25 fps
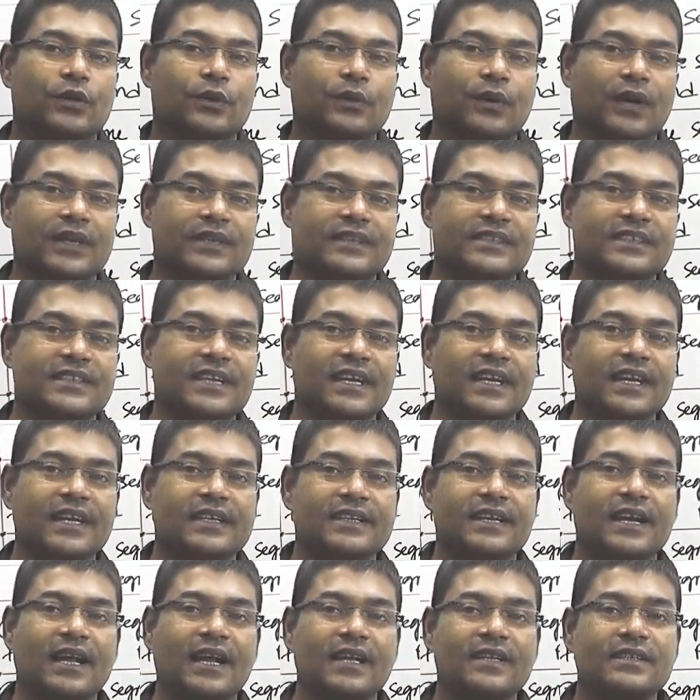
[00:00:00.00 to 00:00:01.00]

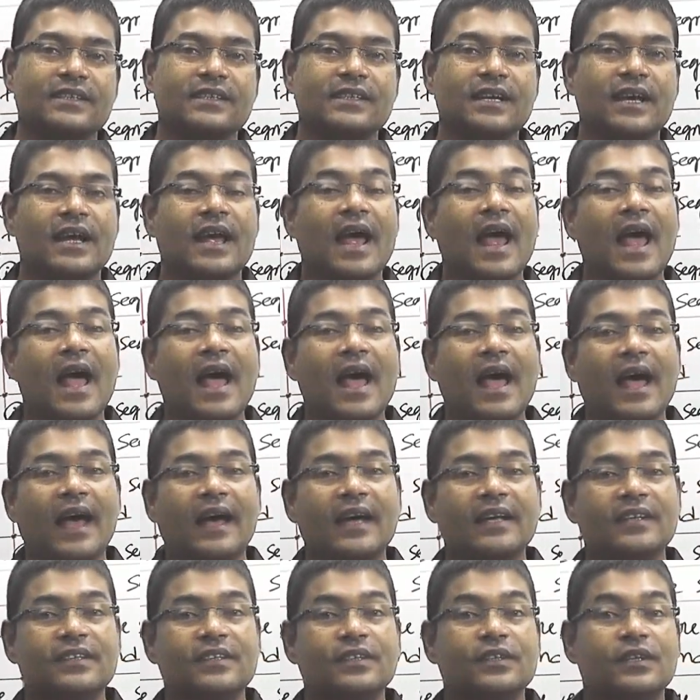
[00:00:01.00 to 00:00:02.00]
quadrilaterals
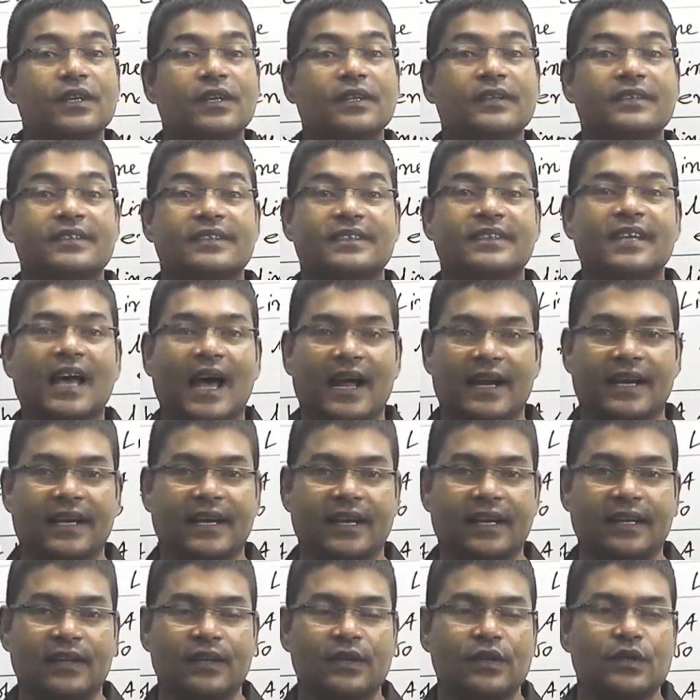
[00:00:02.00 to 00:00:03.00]
and
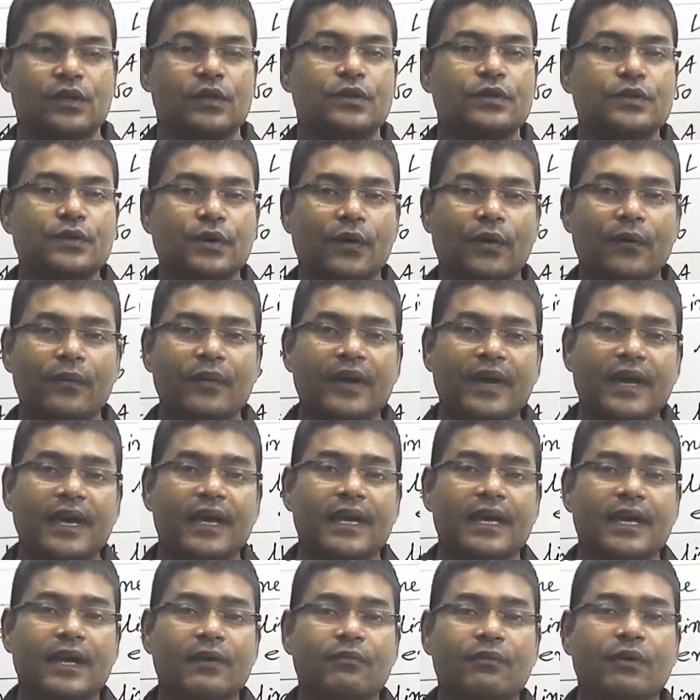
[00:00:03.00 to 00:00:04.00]
circle. So
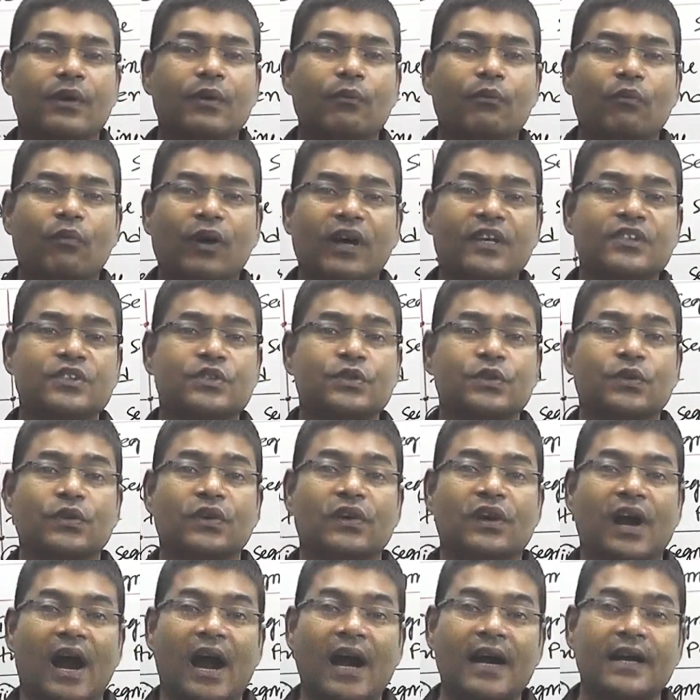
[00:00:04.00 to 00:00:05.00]
if you want to
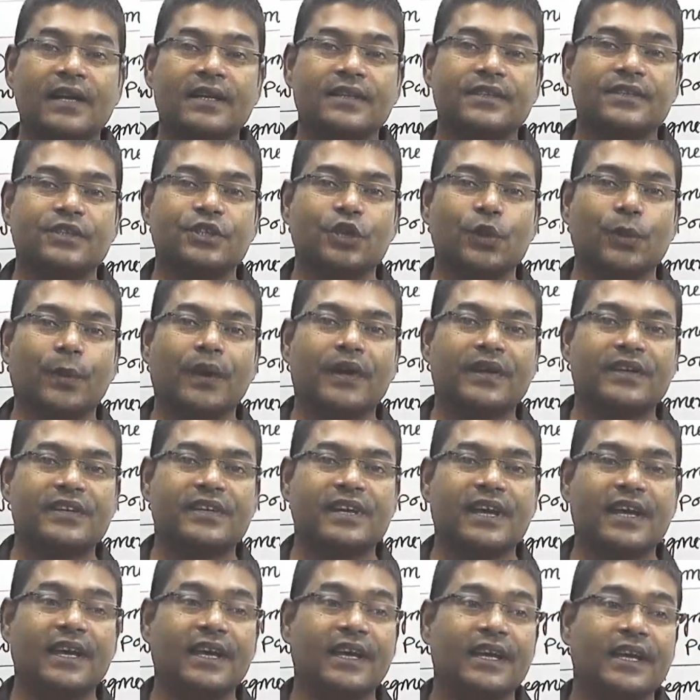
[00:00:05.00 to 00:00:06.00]
learn
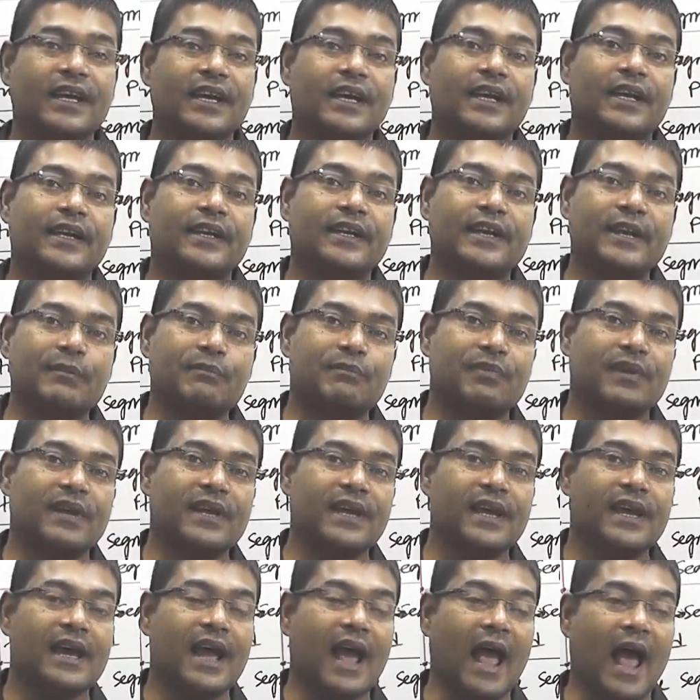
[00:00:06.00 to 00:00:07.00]
geometry
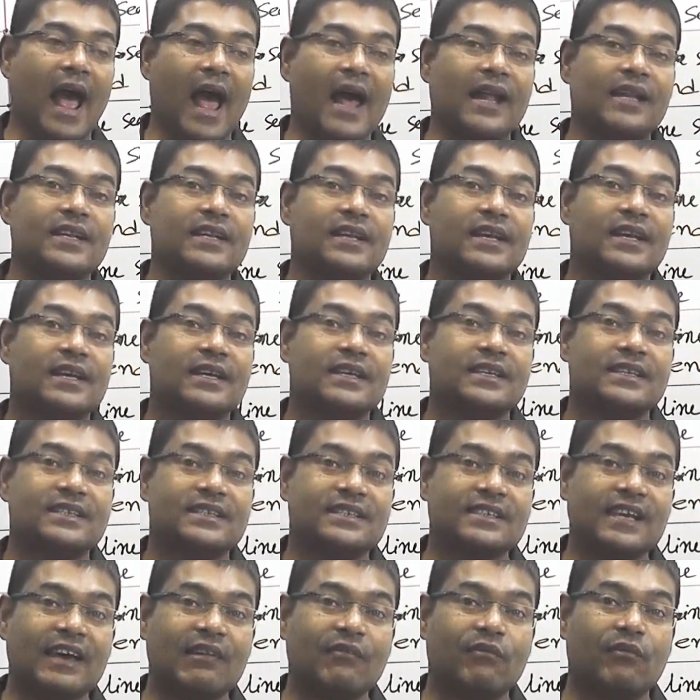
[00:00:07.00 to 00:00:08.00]
deeply and
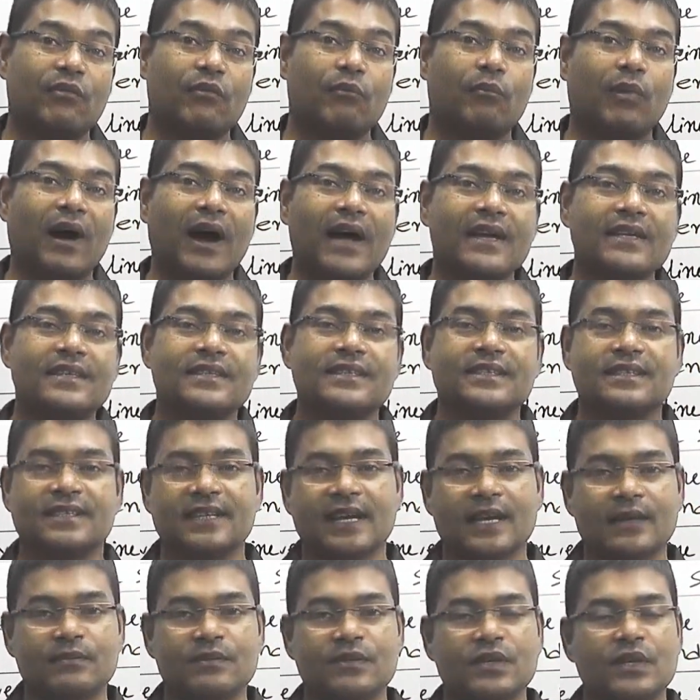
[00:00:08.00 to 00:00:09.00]
step by
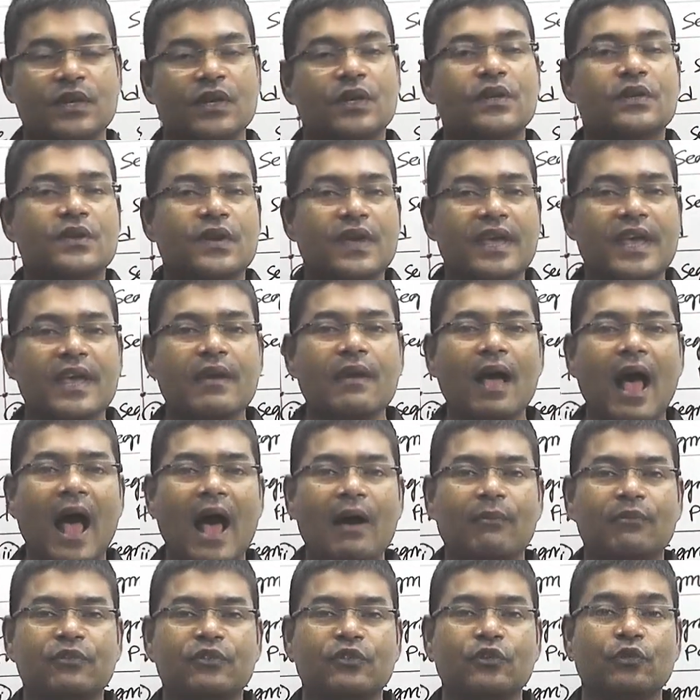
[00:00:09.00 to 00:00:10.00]
steps, so you
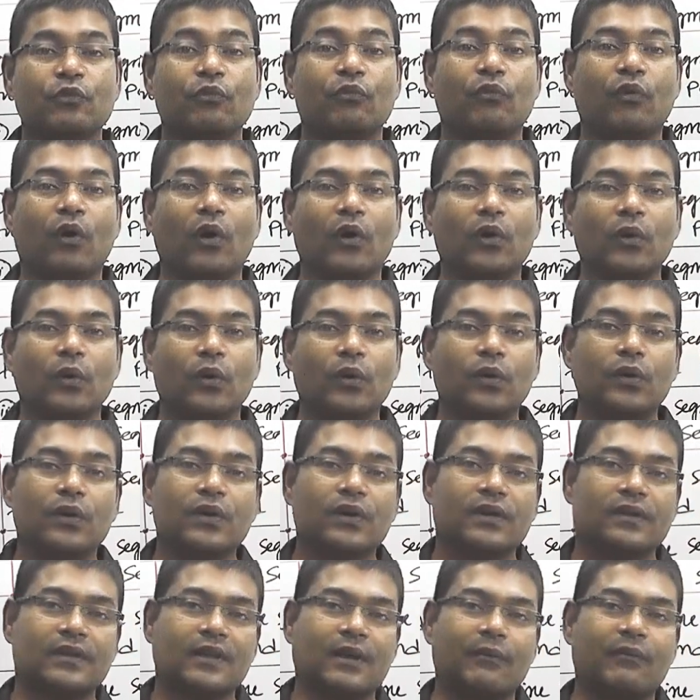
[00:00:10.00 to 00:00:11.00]
have to follow
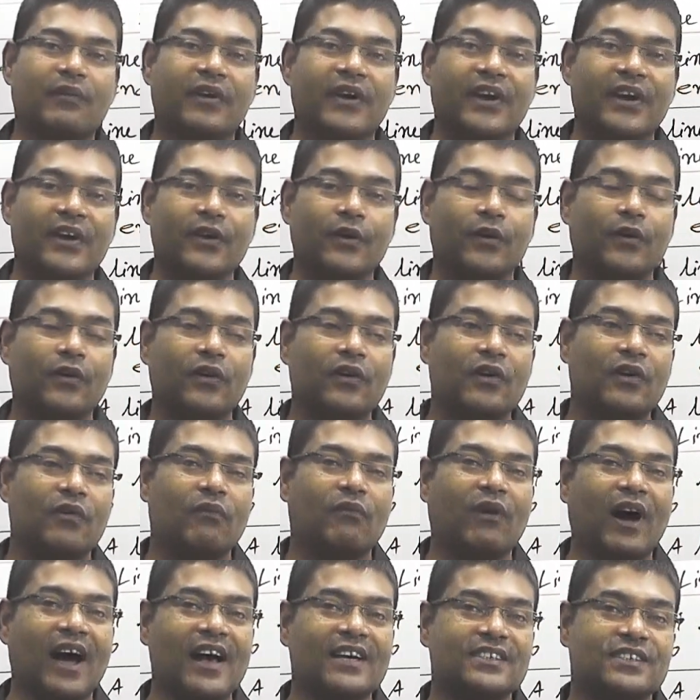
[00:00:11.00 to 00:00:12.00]
the video
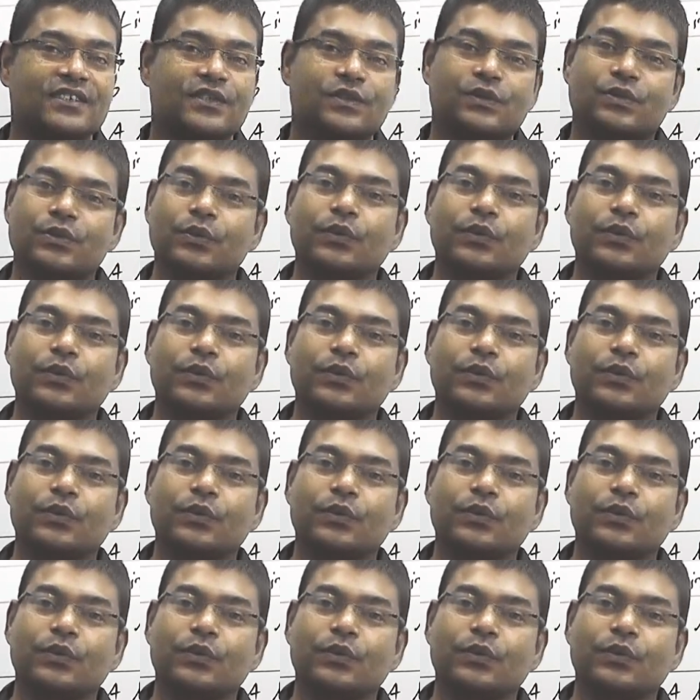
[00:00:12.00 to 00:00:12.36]
first